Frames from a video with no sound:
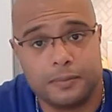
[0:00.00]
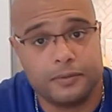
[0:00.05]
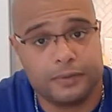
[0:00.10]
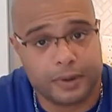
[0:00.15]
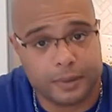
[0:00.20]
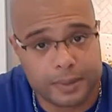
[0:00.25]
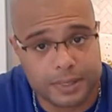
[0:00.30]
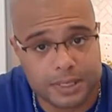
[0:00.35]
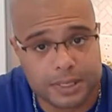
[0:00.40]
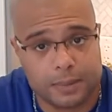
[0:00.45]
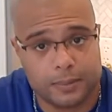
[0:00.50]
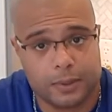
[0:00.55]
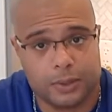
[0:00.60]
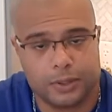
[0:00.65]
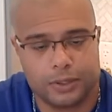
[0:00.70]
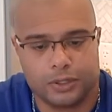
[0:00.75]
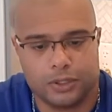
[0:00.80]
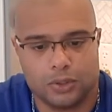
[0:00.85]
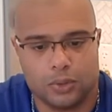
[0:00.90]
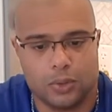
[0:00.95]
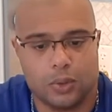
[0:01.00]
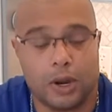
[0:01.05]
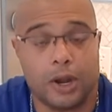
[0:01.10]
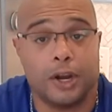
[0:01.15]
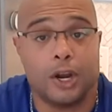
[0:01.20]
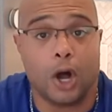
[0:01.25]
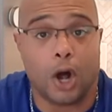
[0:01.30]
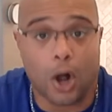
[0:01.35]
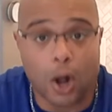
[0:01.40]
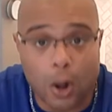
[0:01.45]
very similar to
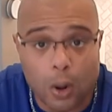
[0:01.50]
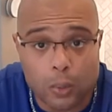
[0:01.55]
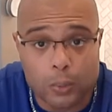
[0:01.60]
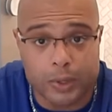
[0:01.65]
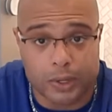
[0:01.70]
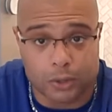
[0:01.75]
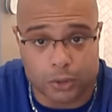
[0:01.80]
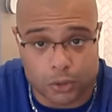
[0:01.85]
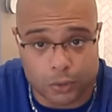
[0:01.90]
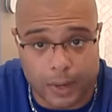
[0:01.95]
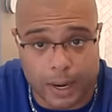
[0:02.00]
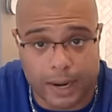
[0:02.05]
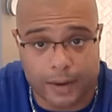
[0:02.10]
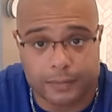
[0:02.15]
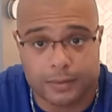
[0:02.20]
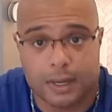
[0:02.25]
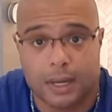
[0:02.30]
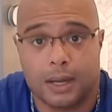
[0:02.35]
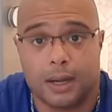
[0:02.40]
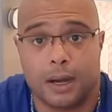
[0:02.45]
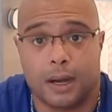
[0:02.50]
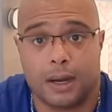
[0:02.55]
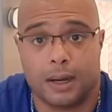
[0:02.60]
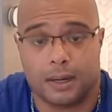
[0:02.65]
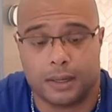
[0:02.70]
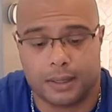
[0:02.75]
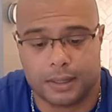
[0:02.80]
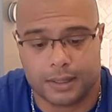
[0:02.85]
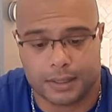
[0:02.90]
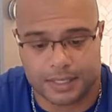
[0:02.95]
an all-wheel drive
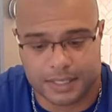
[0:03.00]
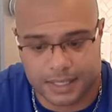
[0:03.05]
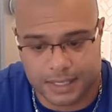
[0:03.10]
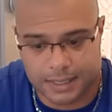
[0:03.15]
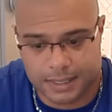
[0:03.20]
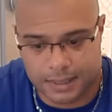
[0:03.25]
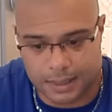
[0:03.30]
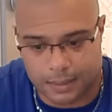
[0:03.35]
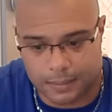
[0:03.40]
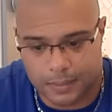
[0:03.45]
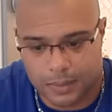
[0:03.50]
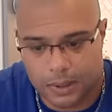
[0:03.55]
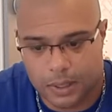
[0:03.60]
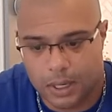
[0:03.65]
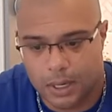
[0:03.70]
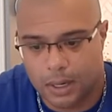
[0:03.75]
system.